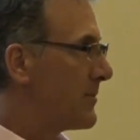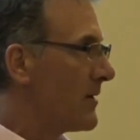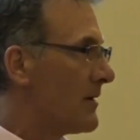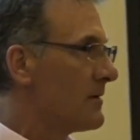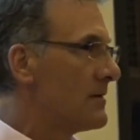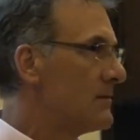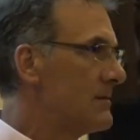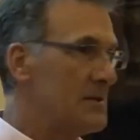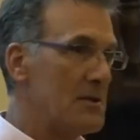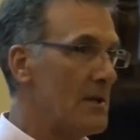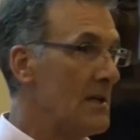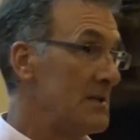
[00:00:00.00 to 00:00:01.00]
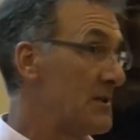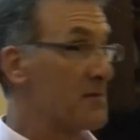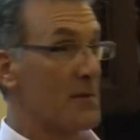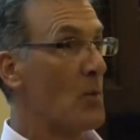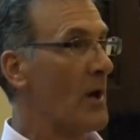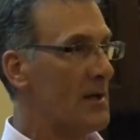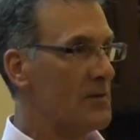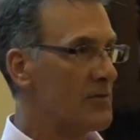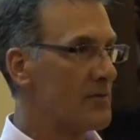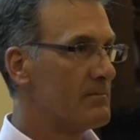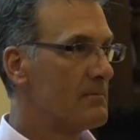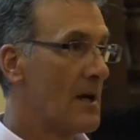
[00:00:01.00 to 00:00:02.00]
people in different
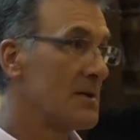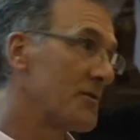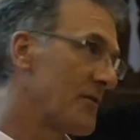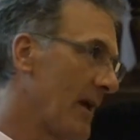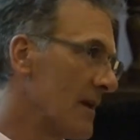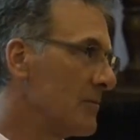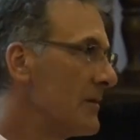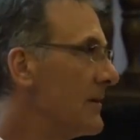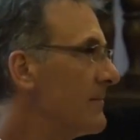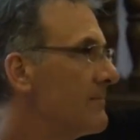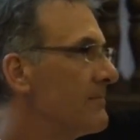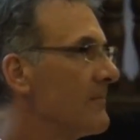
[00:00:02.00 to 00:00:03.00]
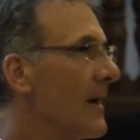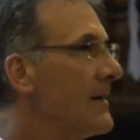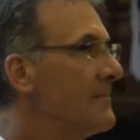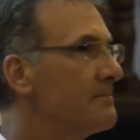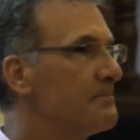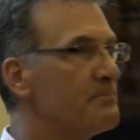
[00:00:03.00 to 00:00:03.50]
ways, understandably, right?